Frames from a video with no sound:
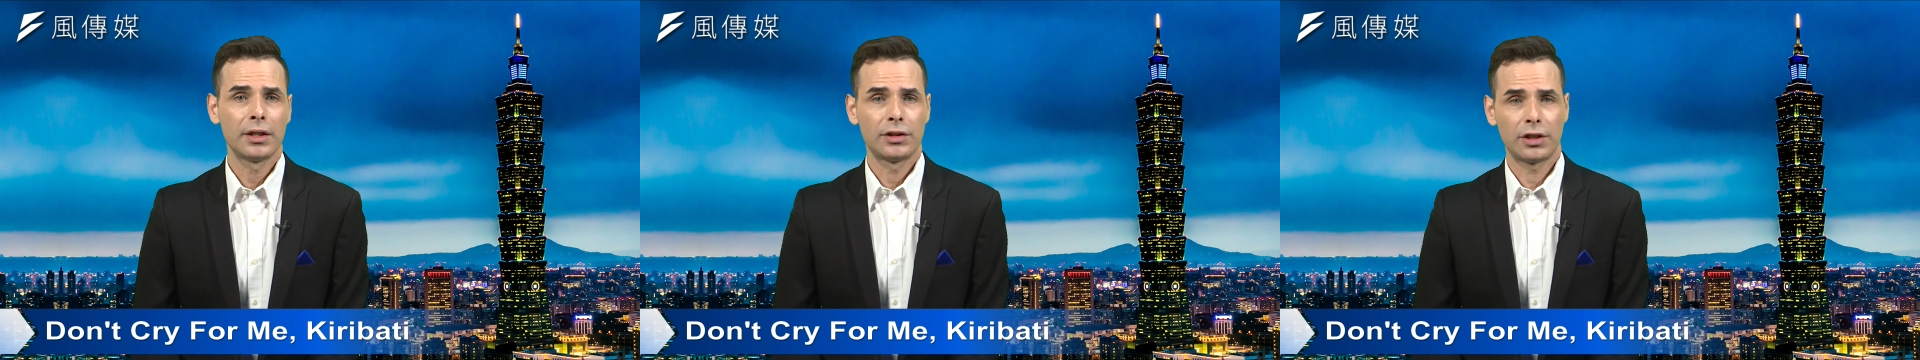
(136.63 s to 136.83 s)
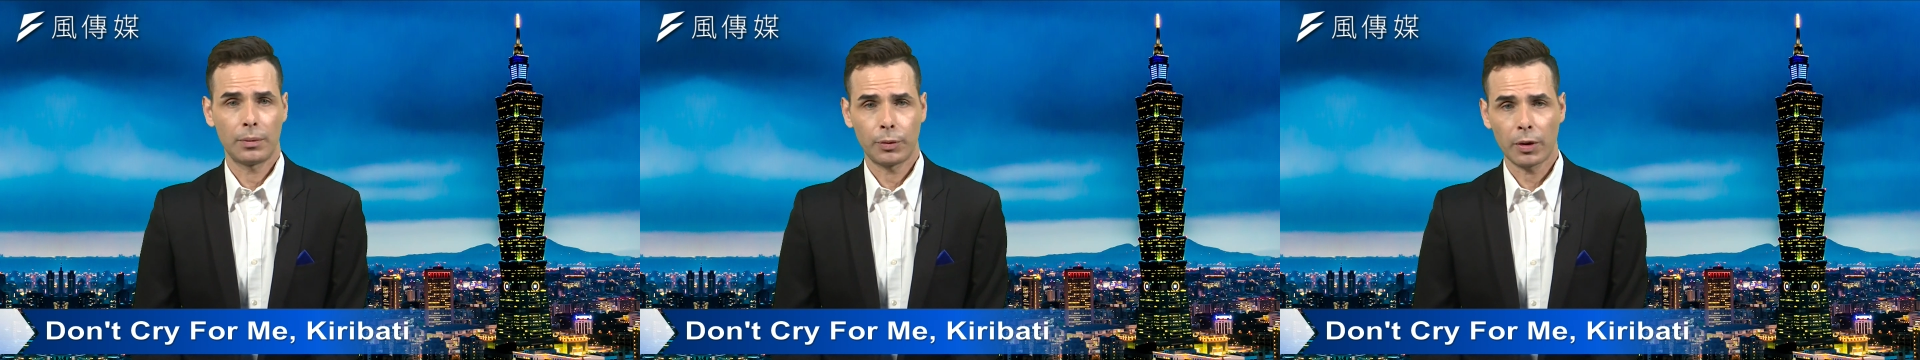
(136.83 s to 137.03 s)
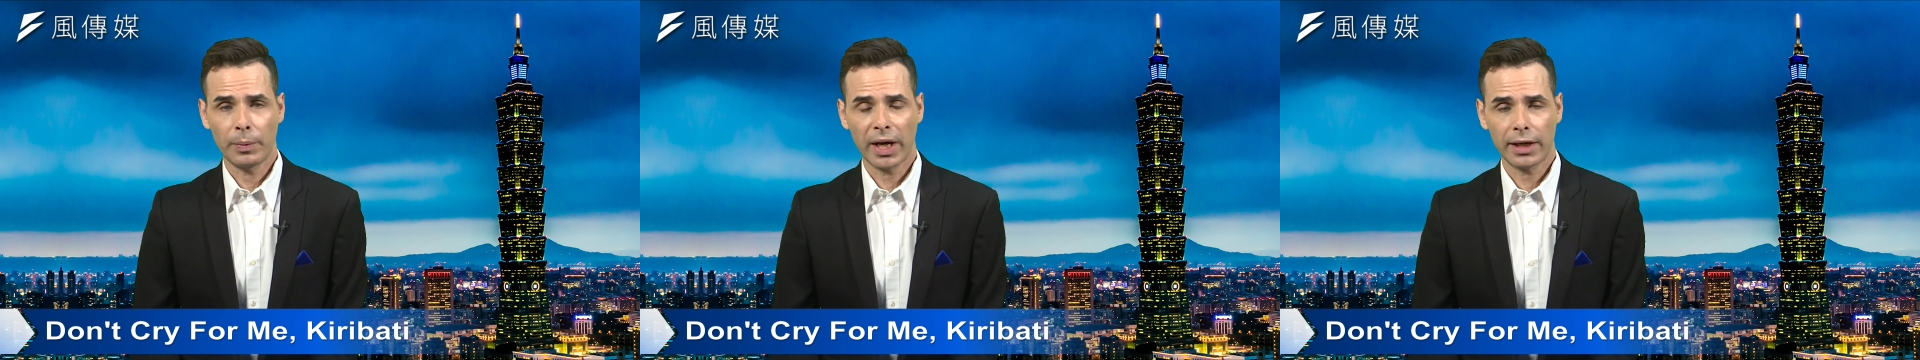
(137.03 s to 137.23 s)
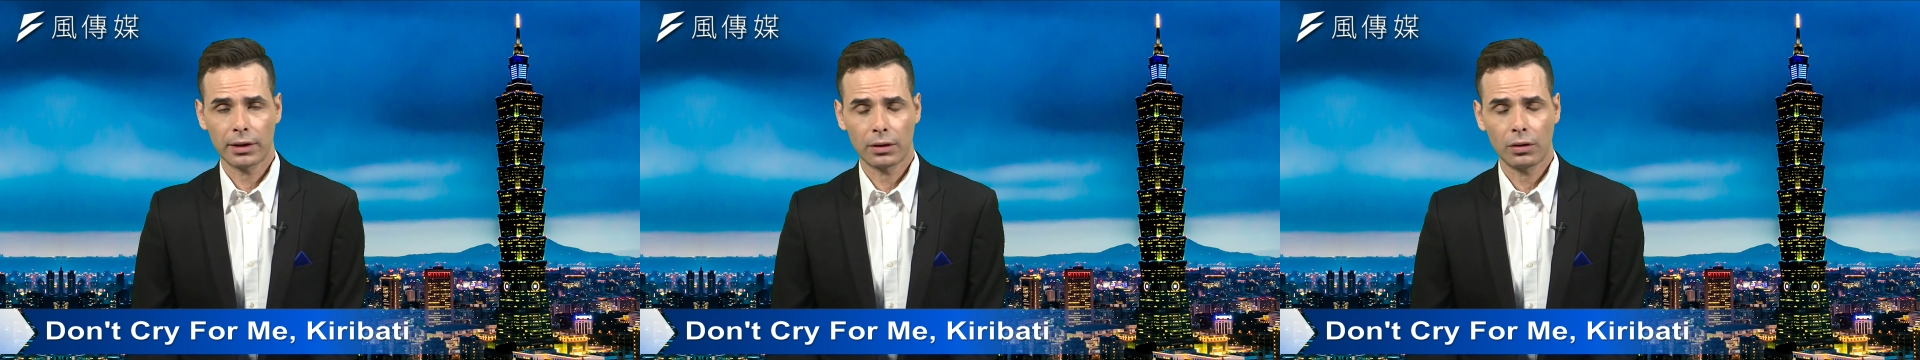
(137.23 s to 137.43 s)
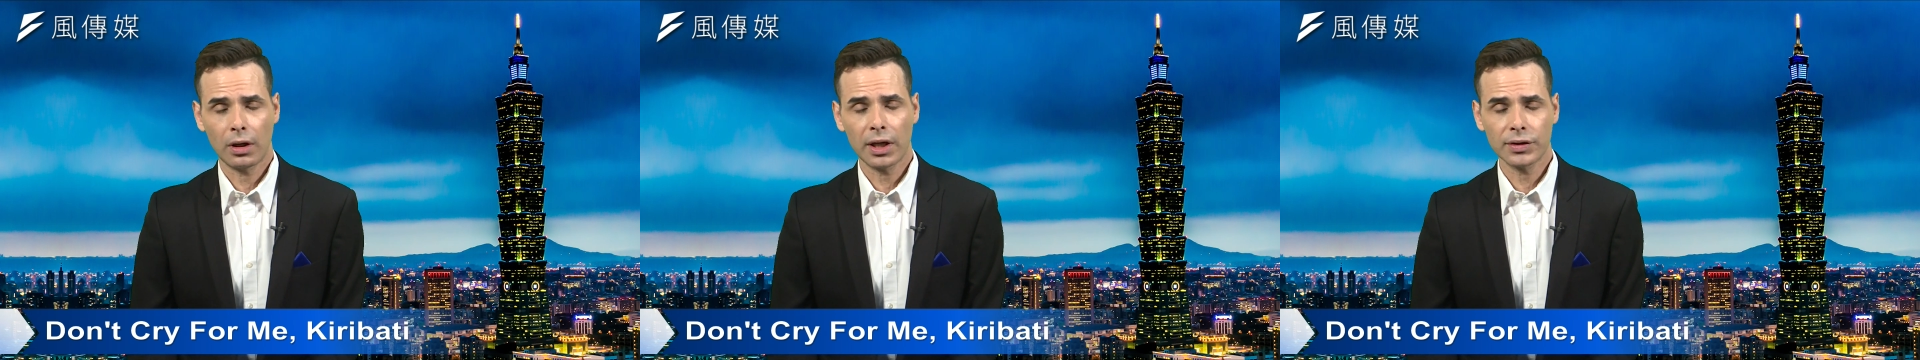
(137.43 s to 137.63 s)

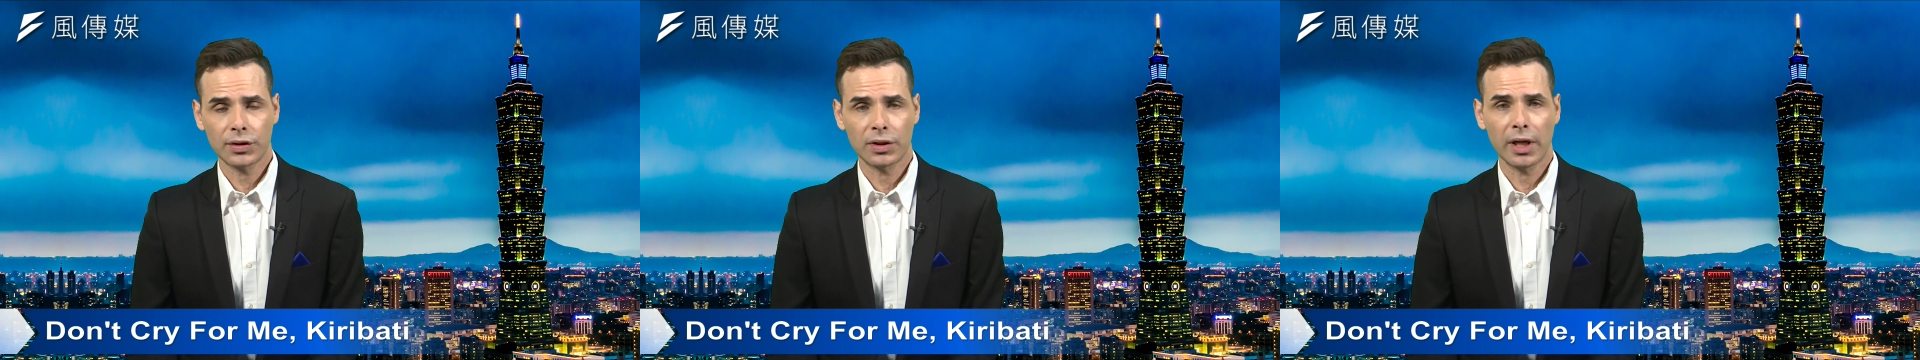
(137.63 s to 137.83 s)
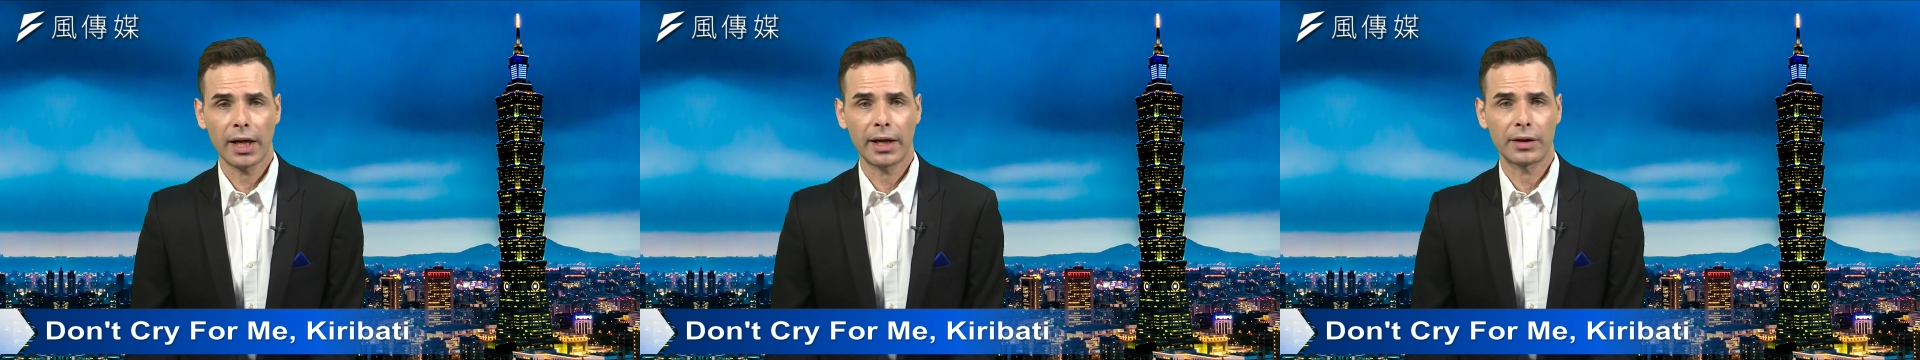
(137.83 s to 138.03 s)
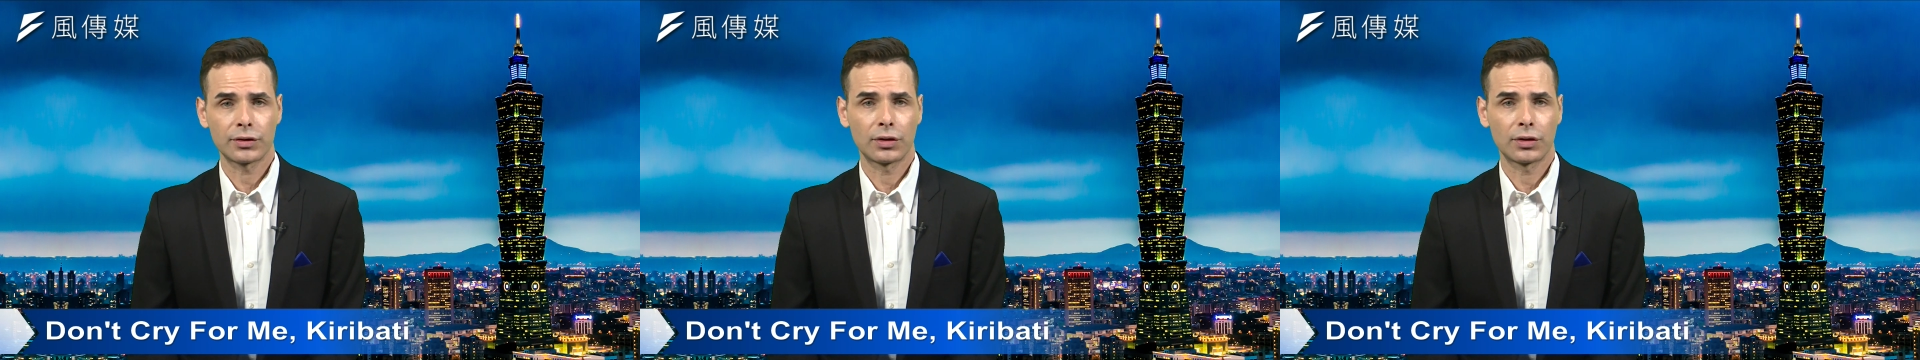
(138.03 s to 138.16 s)
diplomatic loss now.